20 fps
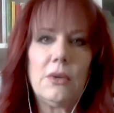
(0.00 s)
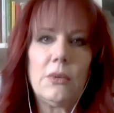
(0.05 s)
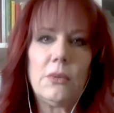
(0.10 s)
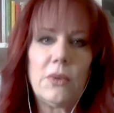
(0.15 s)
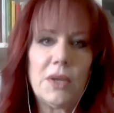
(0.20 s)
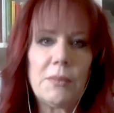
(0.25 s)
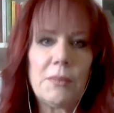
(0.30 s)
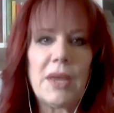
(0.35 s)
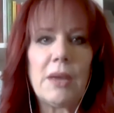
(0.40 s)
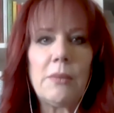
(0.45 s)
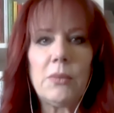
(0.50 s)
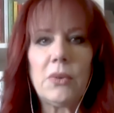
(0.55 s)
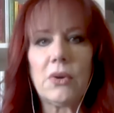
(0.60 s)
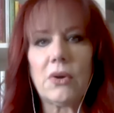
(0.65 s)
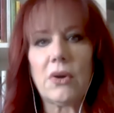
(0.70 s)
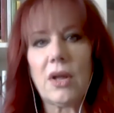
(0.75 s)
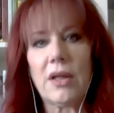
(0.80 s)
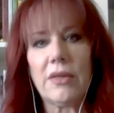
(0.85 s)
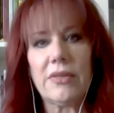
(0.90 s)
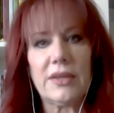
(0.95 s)
remember
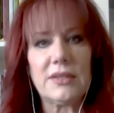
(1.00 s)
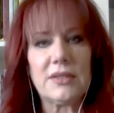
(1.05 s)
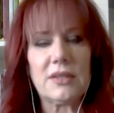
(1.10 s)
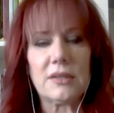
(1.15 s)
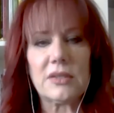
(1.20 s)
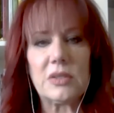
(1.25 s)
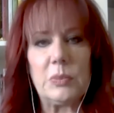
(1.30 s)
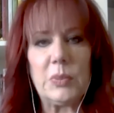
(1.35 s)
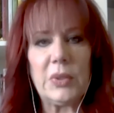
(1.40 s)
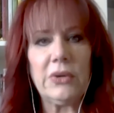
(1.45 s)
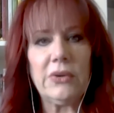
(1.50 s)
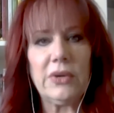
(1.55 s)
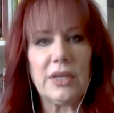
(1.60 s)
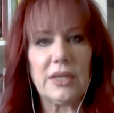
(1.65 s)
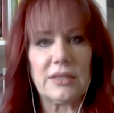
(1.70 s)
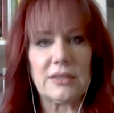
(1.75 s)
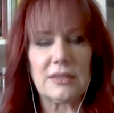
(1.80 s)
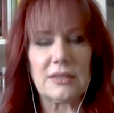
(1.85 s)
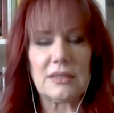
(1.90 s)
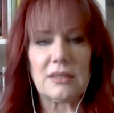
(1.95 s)
all these
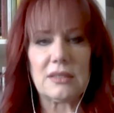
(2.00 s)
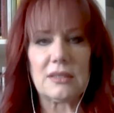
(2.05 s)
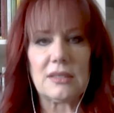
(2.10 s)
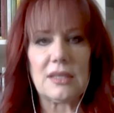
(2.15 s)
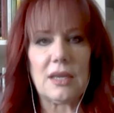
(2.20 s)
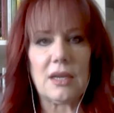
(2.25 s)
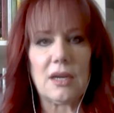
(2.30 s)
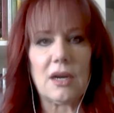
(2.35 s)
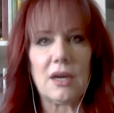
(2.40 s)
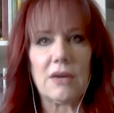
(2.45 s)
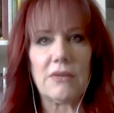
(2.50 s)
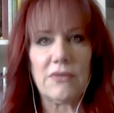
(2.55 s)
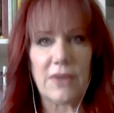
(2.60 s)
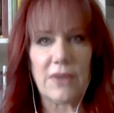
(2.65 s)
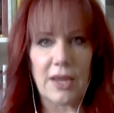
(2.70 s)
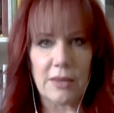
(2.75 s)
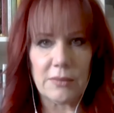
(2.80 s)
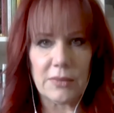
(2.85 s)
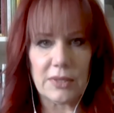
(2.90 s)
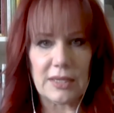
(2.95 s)
experiences that our
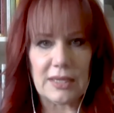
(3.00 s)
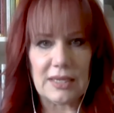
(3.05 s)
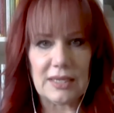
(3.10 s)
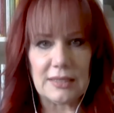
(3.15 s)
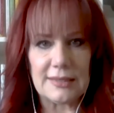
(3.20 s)
family